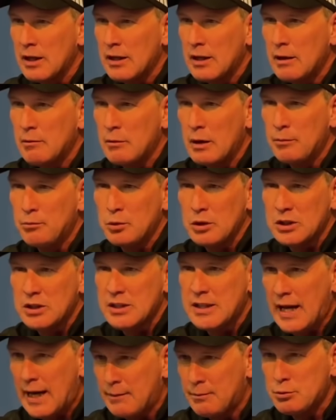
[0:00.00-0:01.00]
come up with
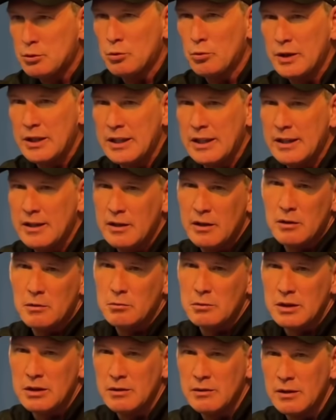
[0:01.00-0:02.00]
stops when we needed
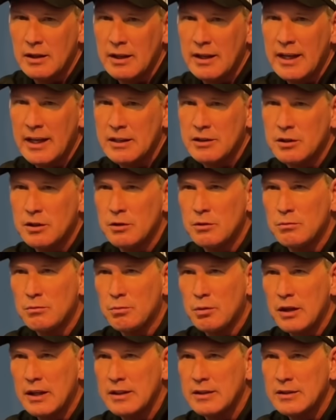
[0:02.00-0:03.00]
them and execute
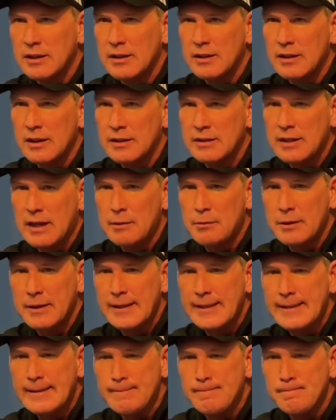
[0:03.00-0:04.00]
plays on top of
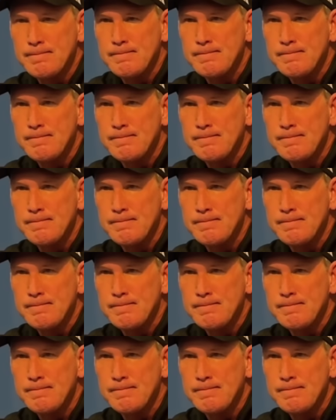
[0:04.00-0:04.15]
that.